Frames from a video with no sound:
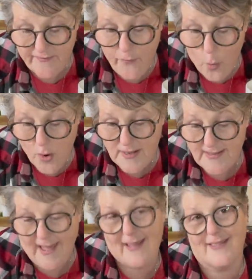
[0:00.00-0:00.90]
four
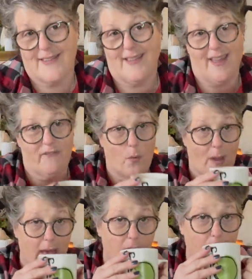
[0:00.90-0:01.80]
sets to give
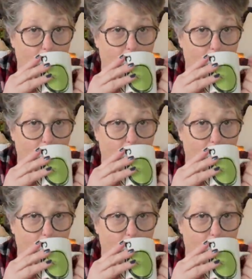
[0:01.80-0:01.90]
away.